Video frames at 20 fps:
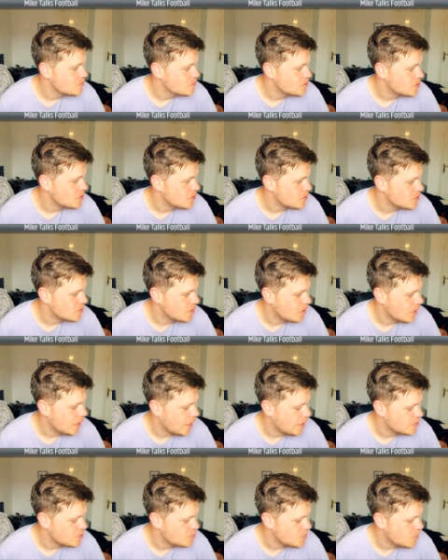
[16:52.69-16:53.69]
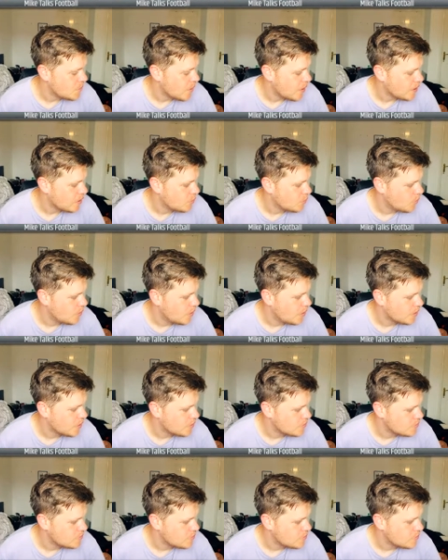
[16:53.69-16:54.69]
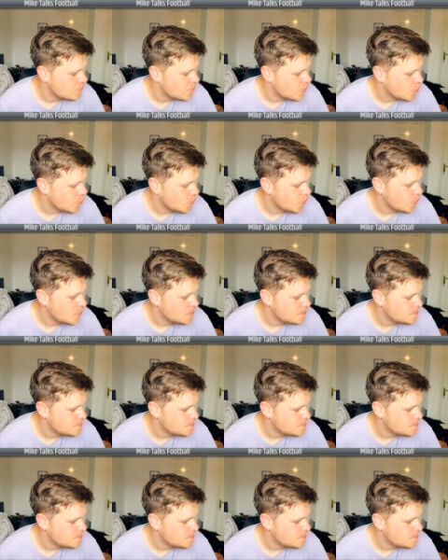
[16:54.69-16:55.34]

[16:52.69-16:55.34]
She's she'll be back at work at 4.